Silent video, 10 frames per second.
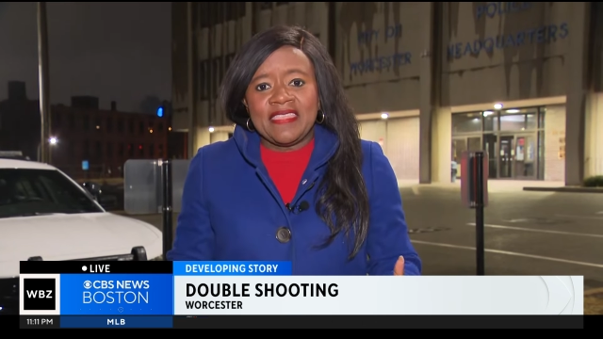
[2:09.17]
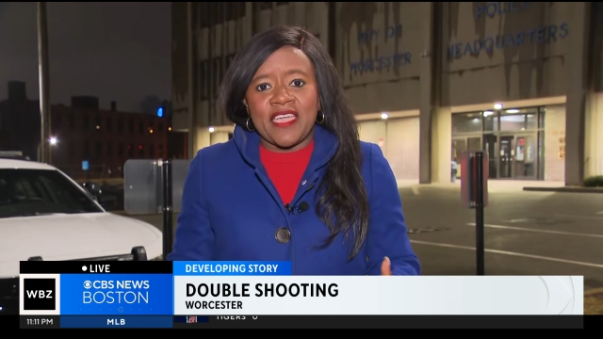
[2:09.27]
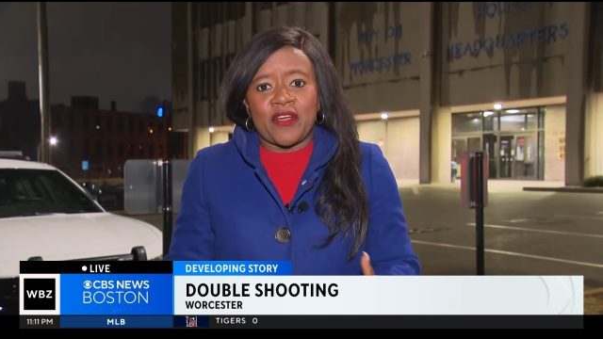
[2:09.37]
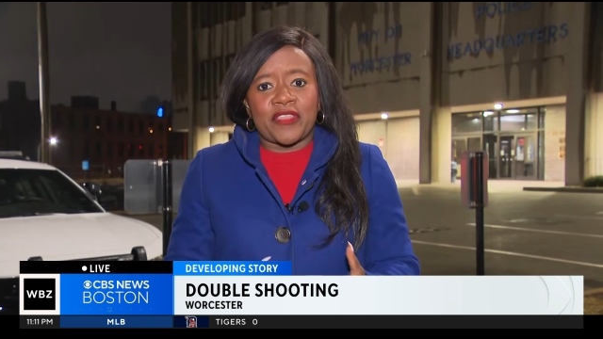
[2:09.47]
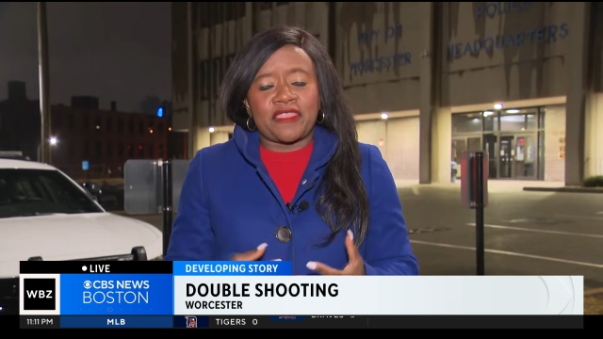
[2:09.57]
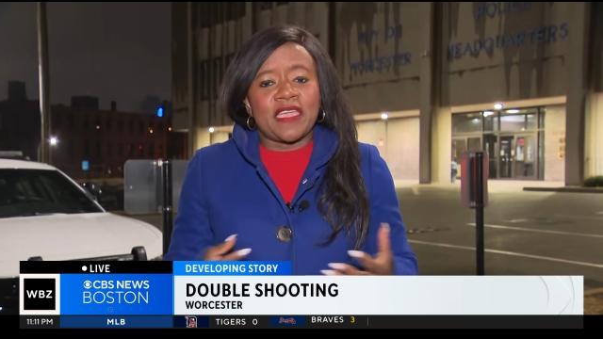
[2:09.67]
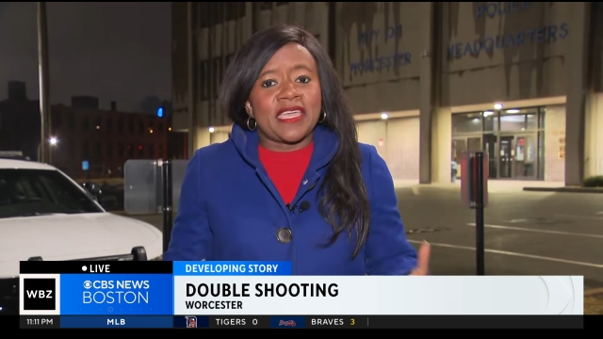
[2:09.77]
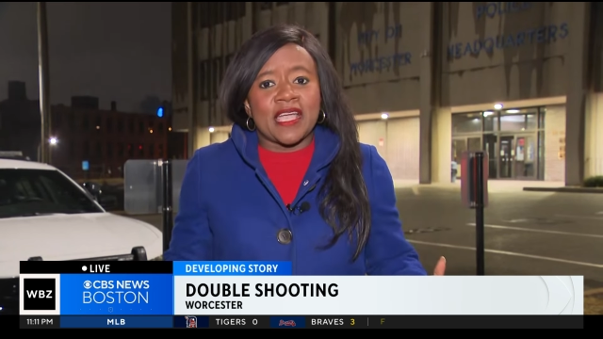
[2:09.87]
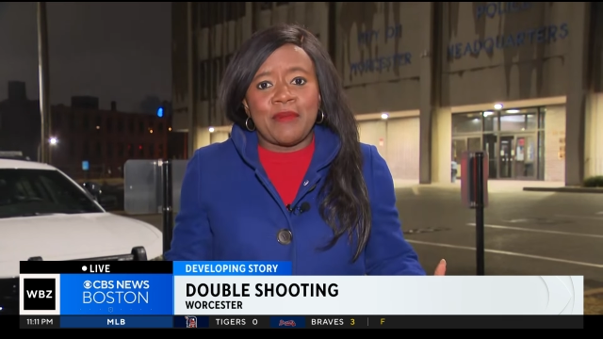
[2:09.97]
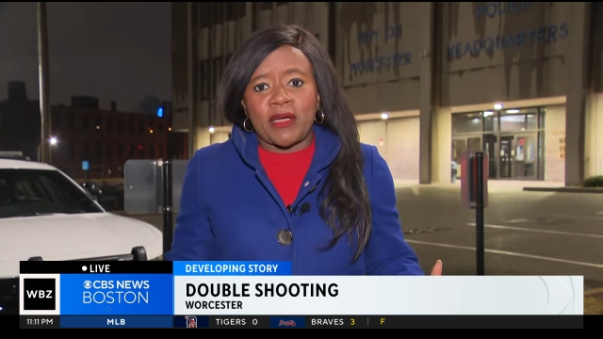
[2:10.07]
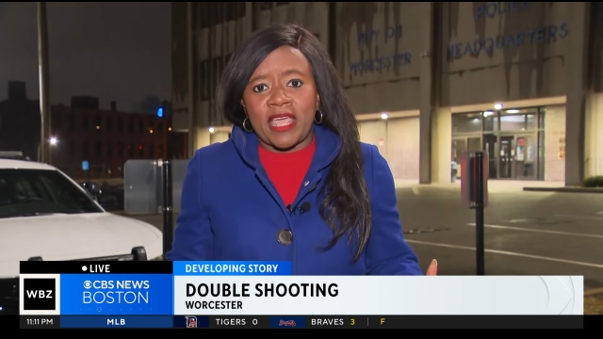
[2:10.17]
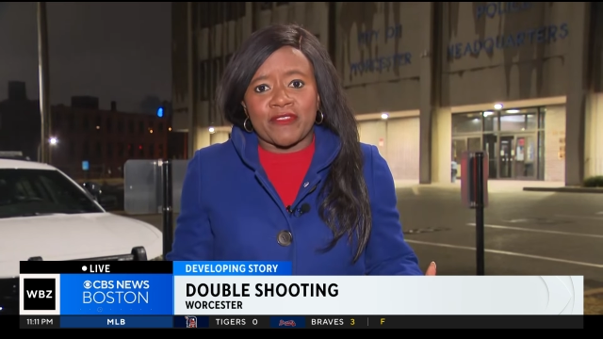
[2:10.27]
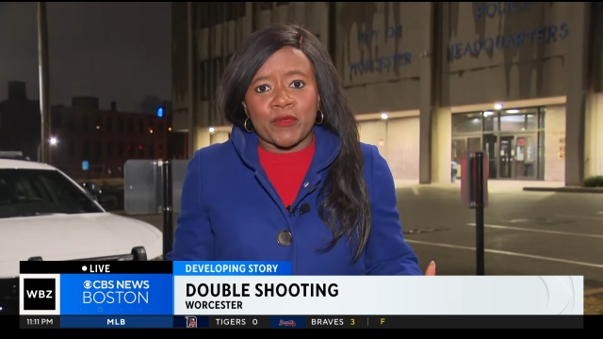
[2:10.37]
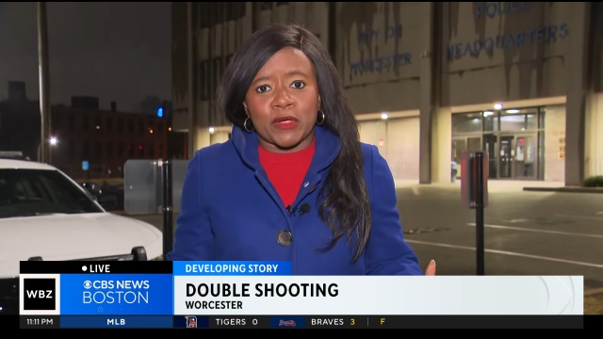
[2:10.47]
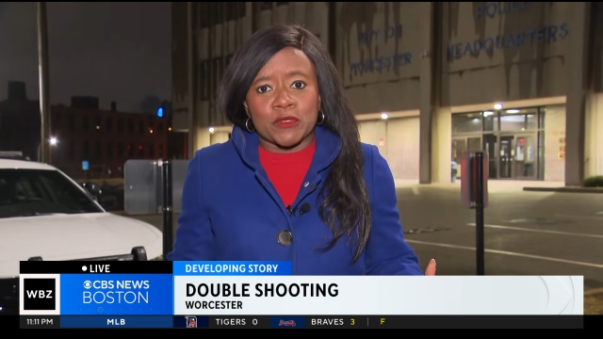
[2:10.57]
they are thinking about
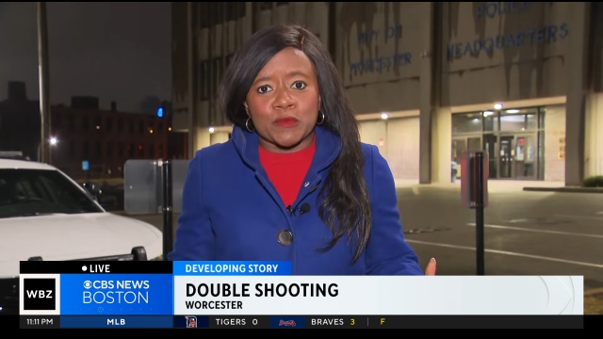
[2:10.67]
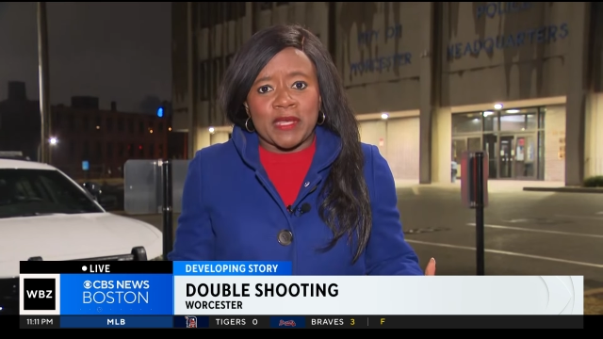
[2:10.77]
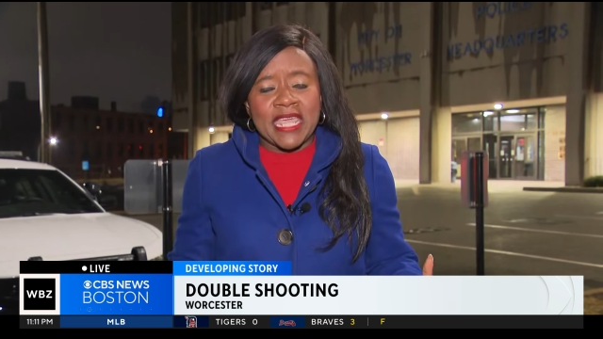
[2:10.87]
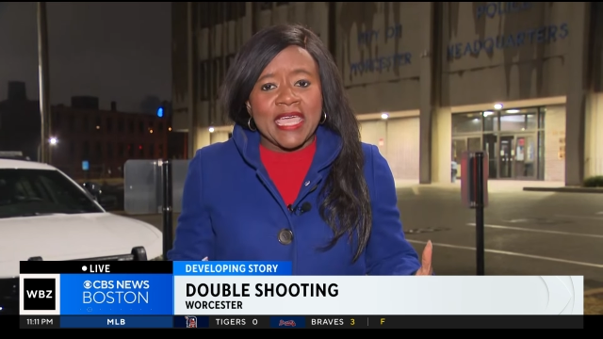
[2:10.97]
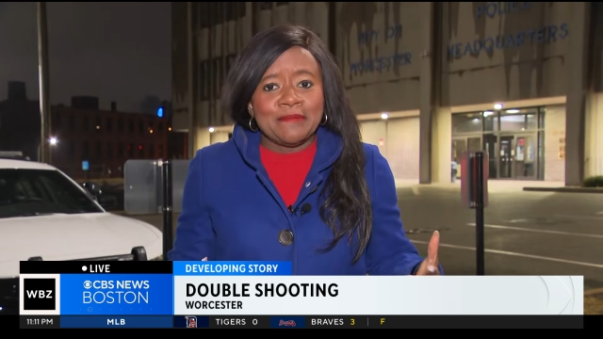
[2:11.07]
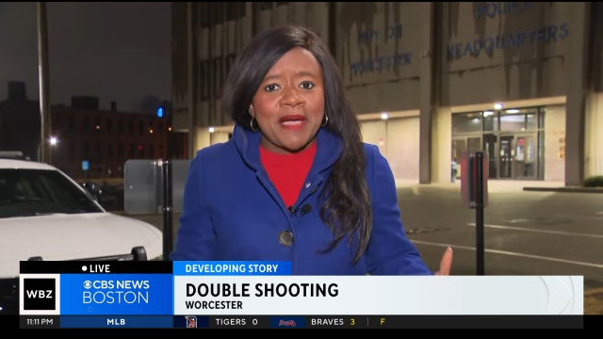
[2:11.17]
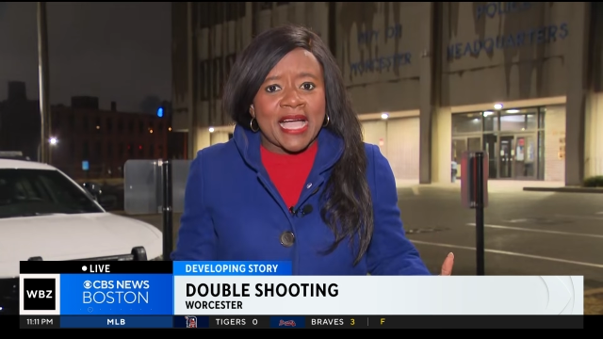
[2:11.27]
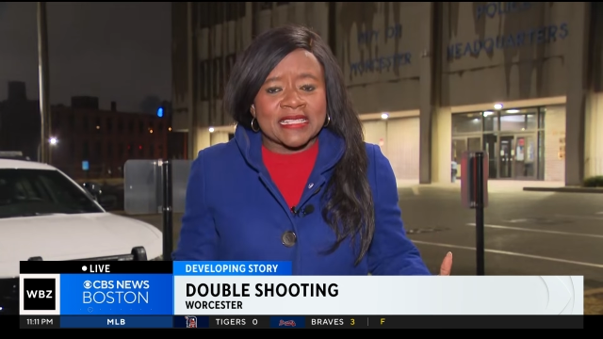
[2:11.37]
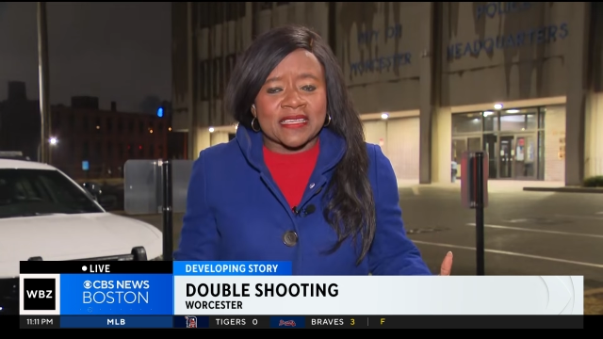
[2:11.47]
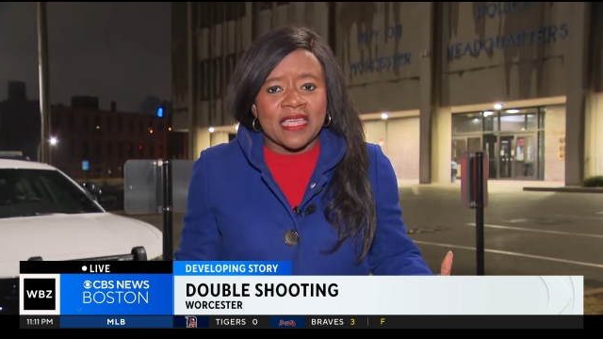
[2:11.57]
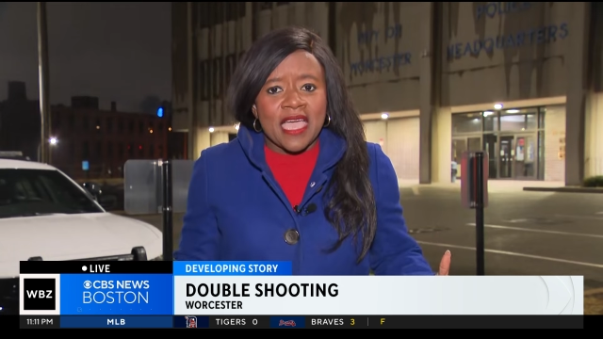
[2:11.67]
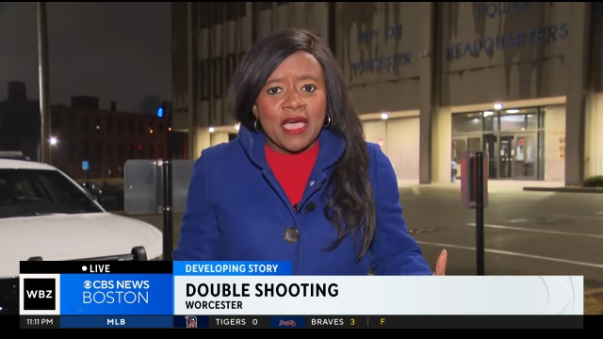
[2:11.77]
everyone who's been impacted